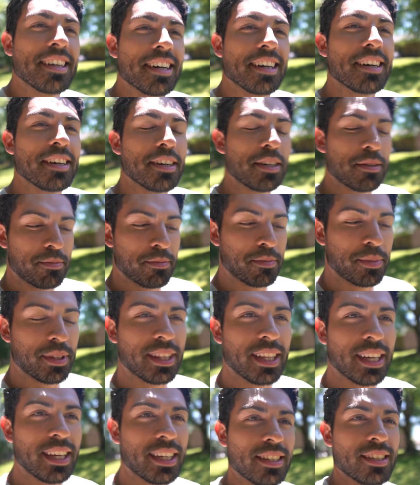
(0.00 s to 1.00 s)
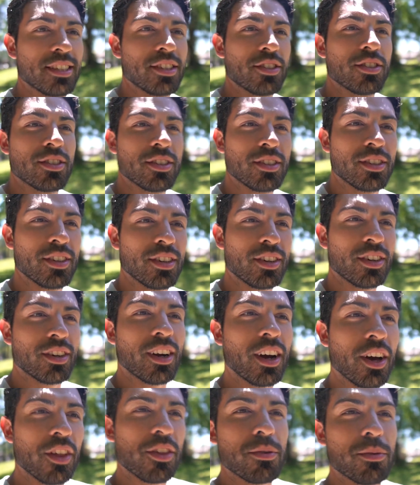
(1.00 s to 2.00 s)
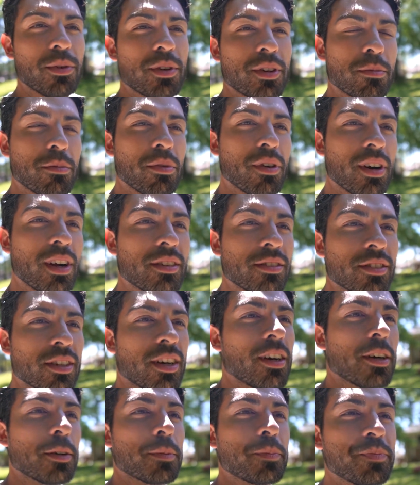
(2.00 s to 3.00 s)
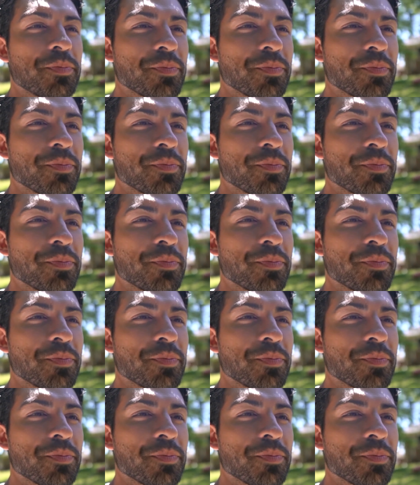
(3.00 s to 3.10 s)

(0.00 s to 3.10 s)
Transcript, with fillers: Um, but then our other one, the brown dog,